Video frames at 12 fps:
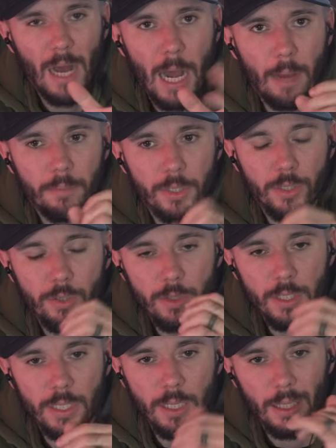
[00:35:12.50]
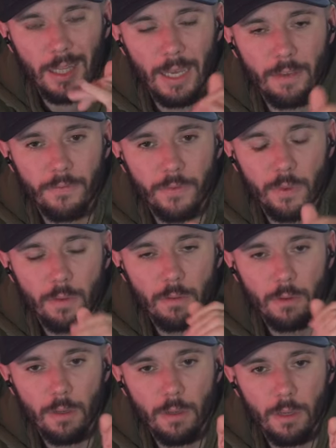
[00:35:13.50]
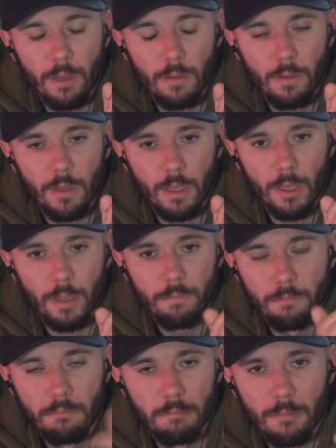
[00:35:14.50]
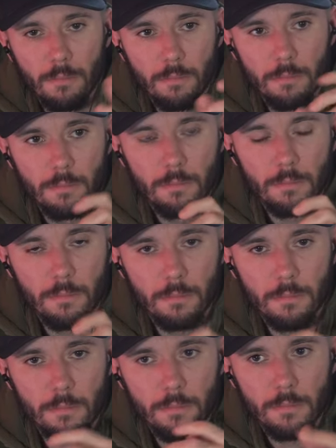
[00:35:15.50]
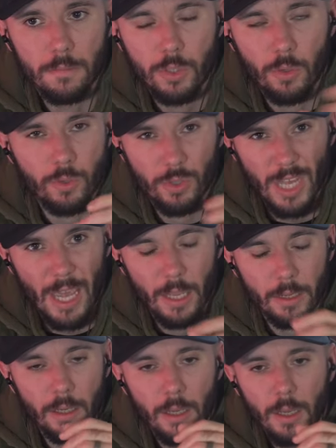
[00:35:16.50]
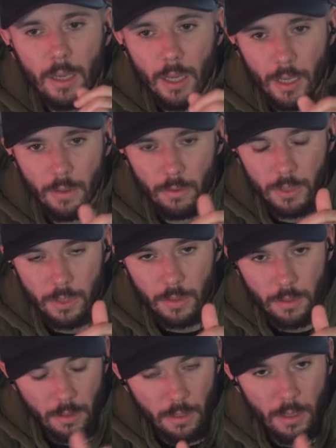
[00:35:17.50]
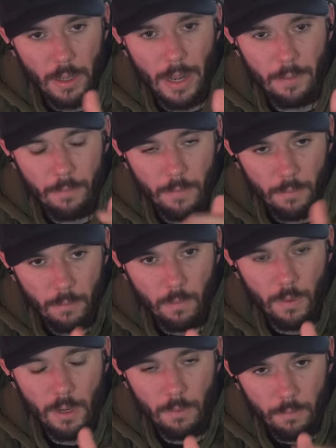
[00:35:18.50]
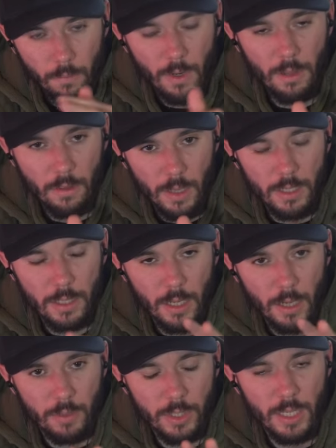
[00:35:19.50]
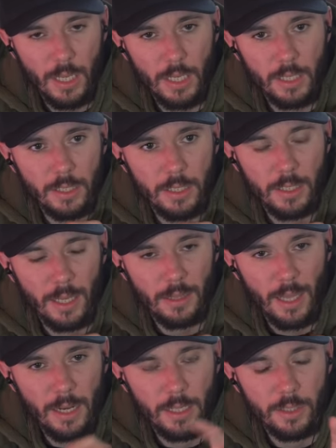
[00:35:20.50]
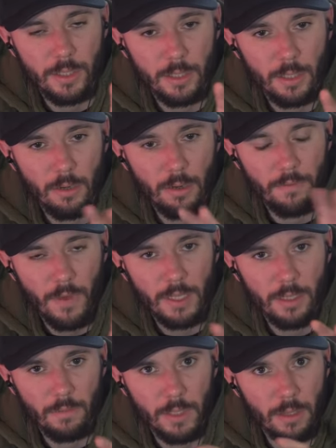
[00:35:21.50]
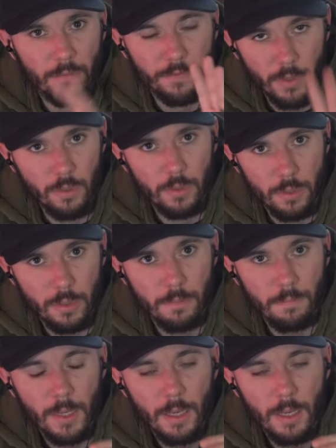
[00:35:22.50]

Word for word: pop as soon as it left uh, the soldier's hand. And there was uh, one one of the things that I was saying is that that is, you know, effectively the fuse.